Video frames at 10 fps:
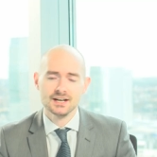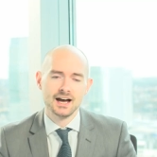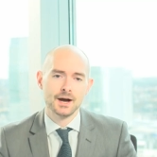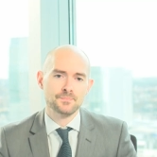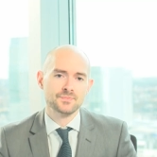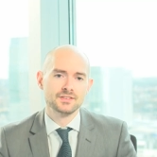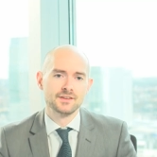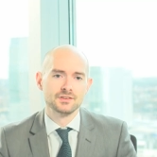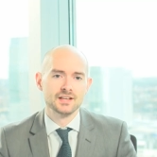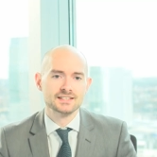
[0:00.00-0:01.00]
um,
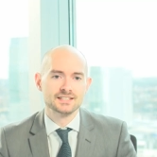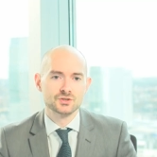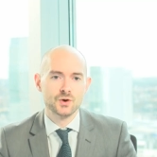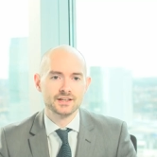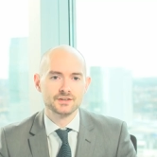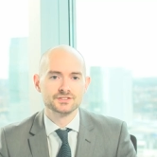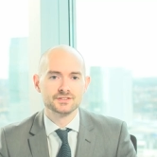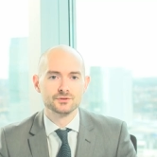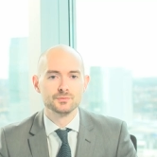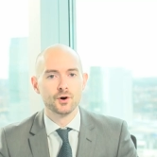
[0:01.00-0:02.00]
nevertheless, it's quite an
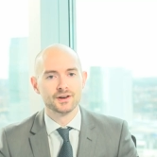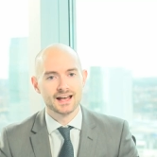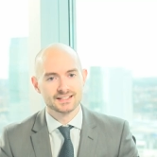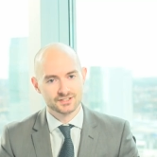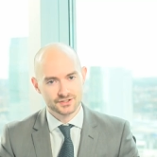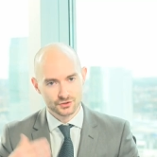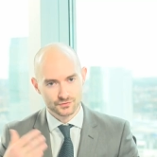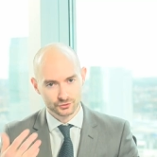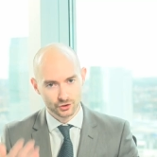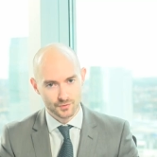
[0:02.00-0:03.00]
interesting viewpoint as to the
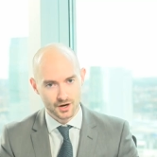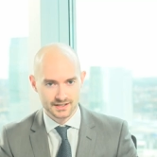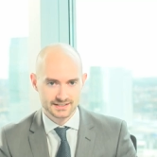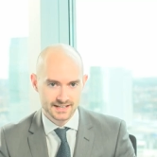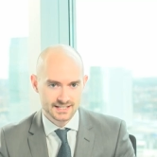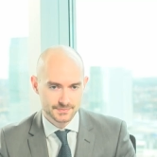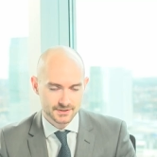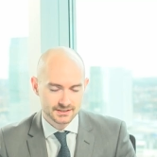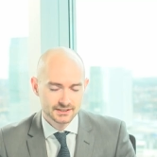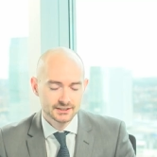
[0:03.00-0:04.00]
overall market
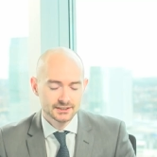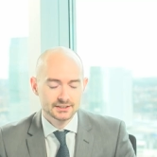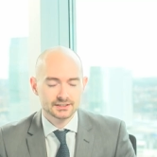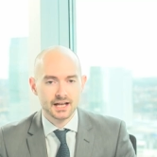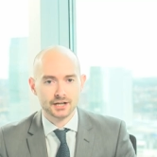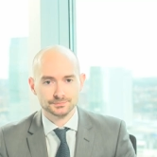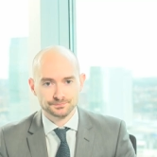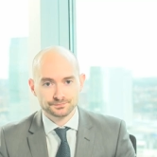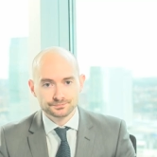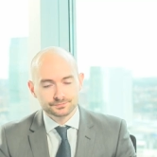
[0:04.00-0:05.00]
sentiment.
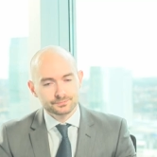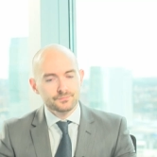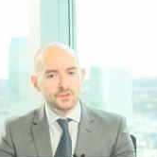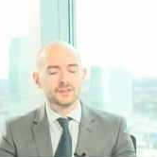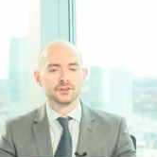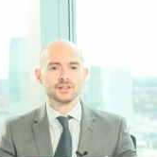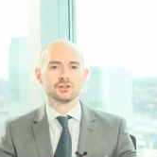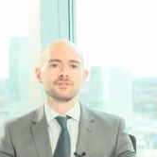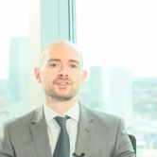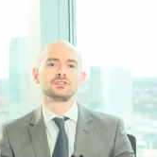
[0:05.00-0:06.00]
Now, there is
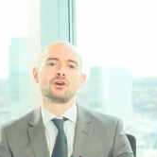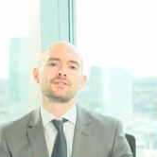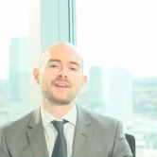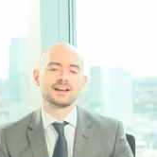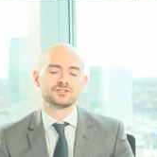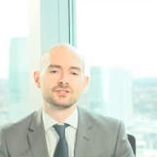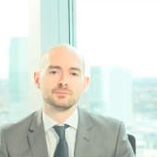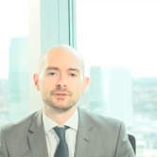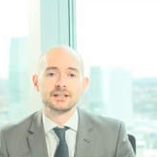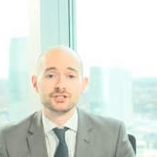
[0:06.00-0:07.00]
obviously a lot of factors
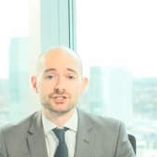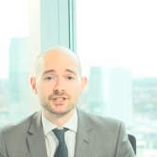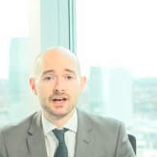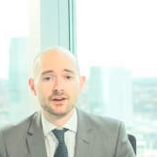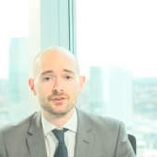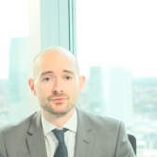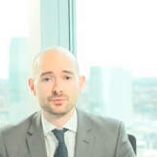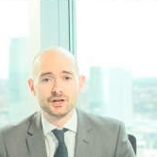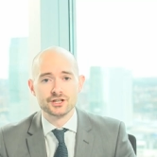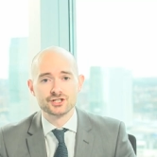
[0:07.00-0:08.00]
in play just now
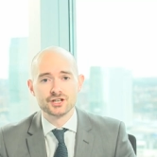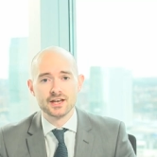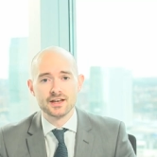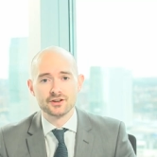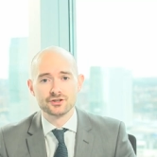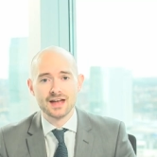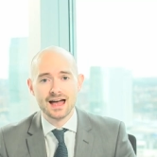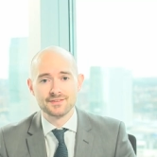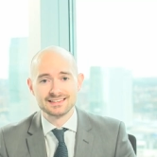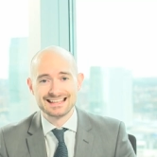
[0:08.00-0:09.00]
which uh, could
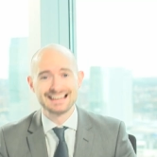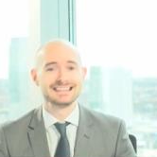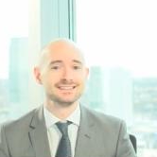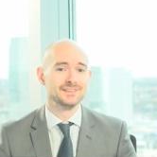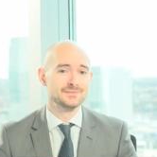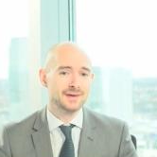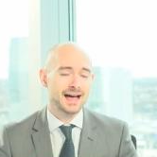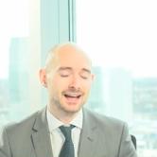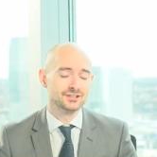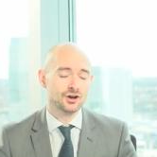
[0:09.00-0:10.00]
have a negative
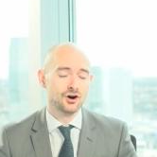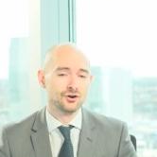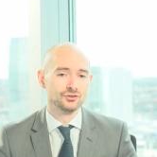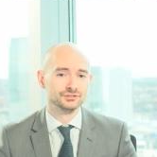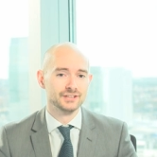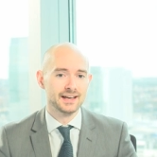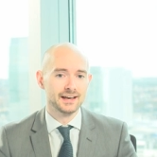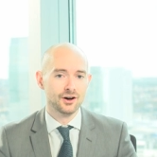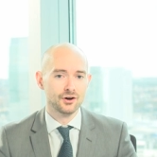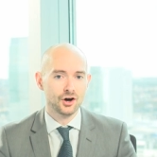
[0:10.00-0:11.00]
impact on
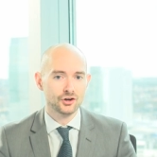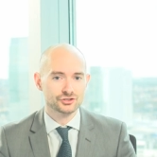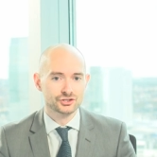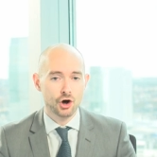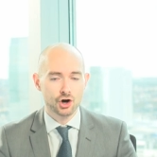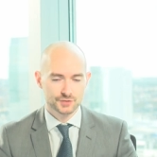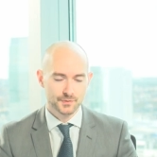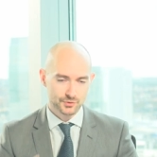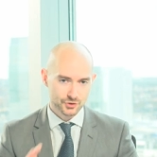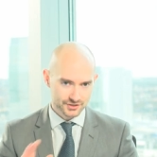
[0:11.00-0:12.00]
uh, on stocks,
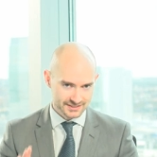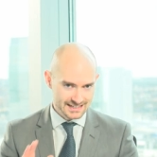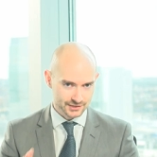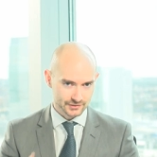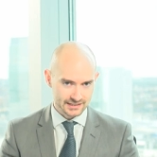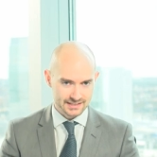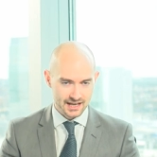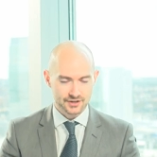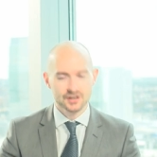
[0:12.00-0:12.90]
but we're not seeing it right now.